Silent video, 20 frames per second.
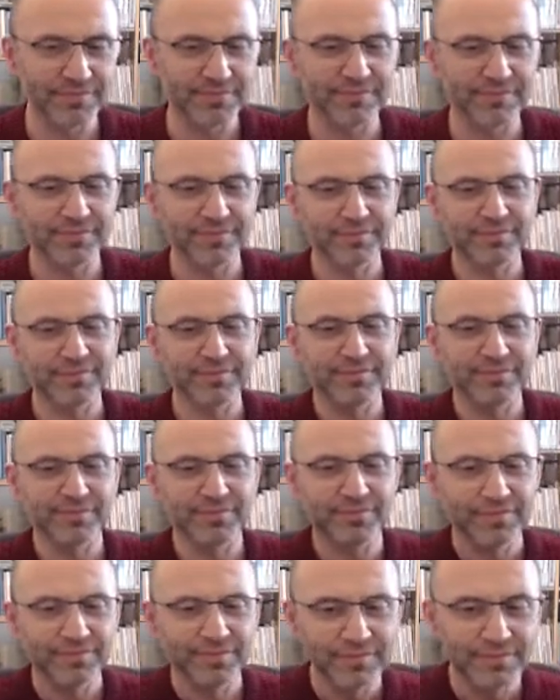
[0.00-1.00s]

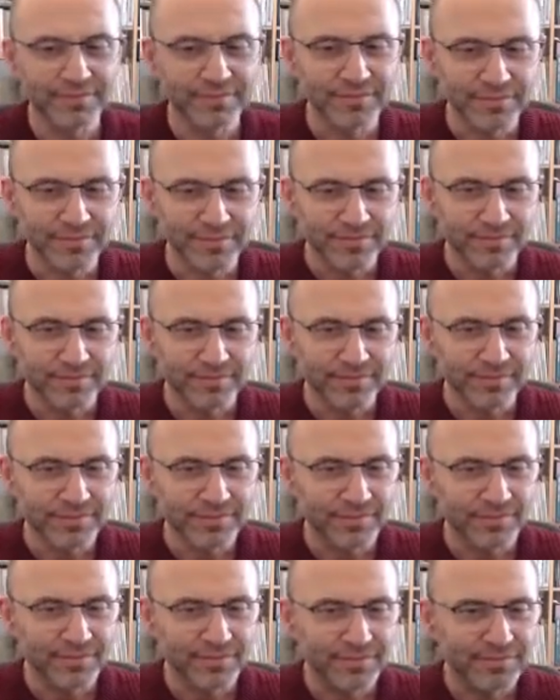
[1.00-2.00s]

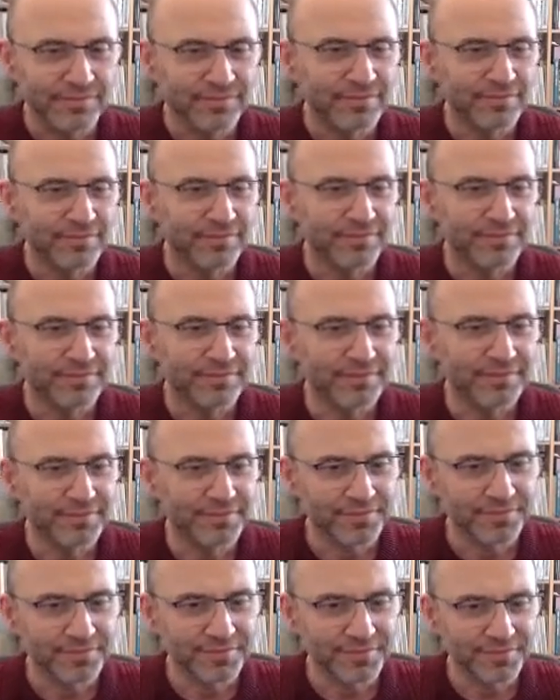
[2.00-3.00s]

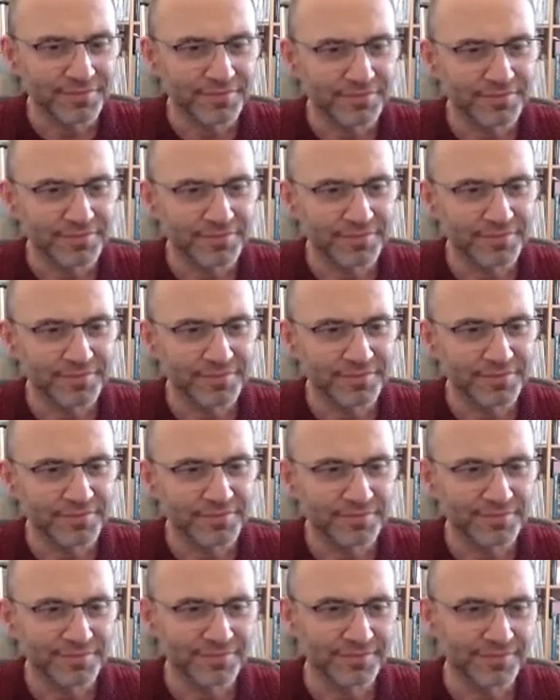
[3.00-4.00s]

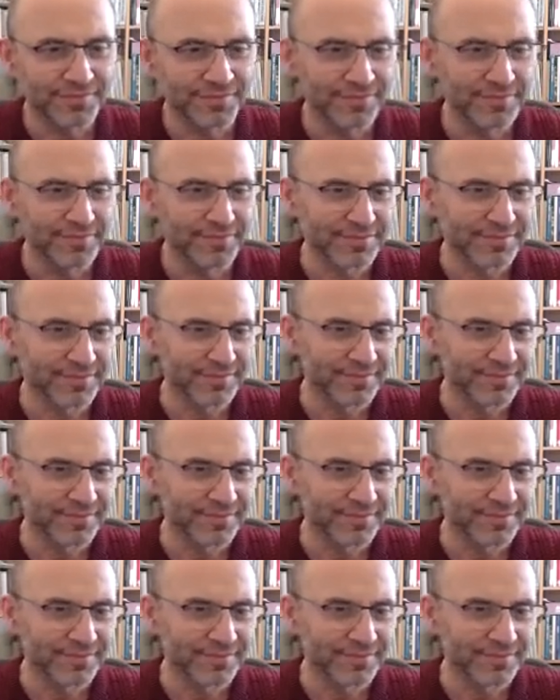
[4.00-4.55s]
(not speaking)